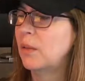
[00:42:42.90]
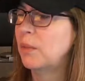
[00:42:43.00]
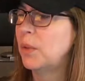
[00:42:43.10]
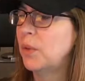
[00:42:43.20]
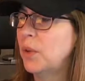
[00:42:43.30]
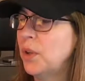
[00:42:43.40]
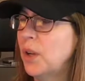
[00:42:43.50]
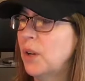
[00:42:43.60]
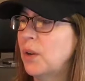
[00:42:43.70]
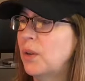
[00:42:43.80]
Before you
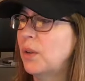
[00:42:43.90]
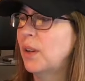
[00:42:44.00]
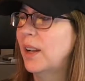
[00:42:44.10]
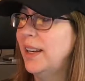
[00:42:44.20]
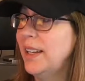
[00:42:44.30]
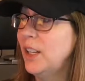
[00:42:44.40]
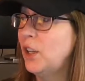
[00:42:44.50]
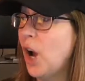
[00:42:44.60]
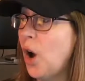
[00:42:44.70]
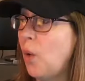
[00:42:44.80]
go. I
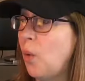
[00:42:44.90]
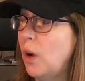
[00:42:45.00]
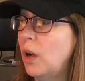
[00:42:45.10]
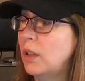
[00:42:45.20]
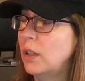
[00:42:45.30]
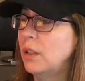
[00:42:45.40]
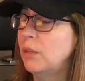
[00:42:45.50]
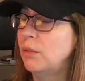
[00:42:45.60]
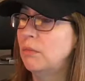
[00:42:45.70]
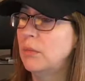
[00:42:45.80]
didn't go.
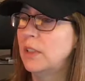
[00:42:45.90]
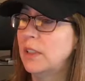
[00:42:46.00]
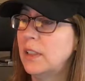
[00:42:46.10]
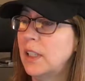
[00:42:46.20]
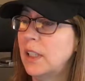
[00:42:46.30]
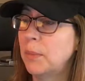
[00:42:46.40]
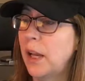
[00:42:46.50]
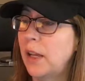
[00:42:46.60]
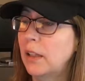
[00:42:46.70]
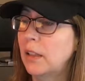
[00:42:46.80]
You
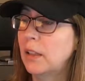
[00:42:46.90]
dingbat.